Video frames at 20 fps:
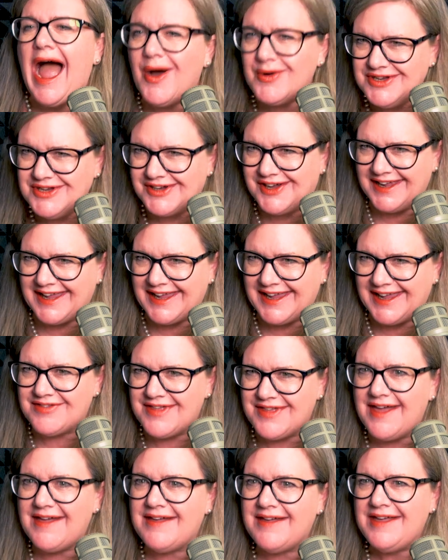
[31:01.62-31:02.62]
you're going to get
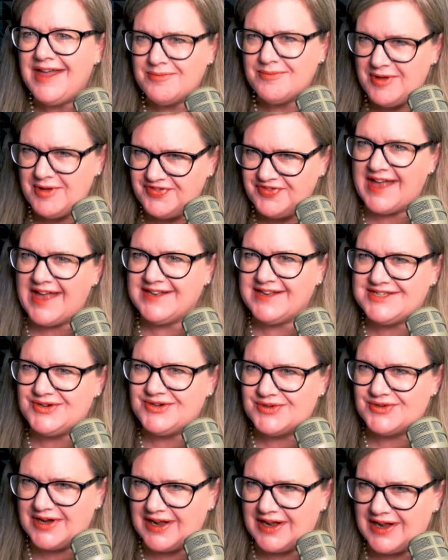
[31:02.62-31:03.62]
there, but that's your
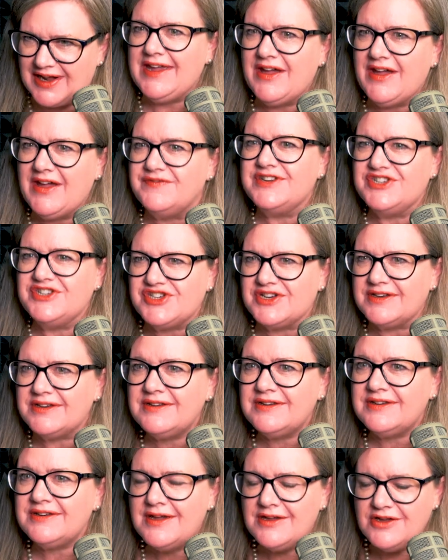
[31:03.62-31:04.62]
clear vision,
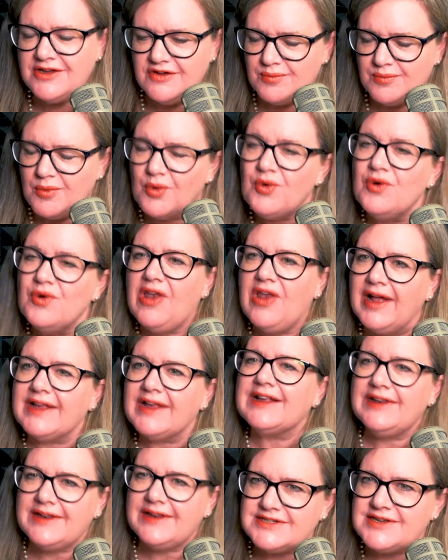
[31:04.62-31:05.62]
you're more
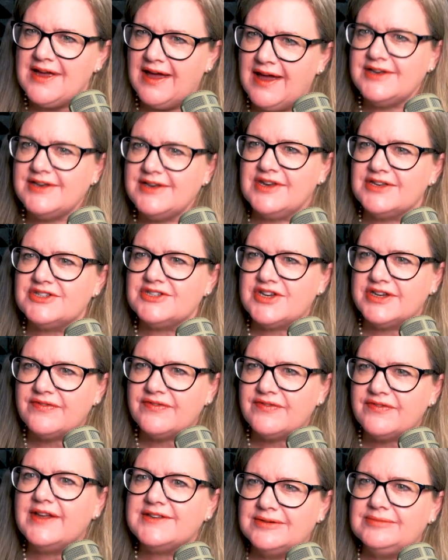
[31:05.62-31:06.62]
likely to actually achieve it.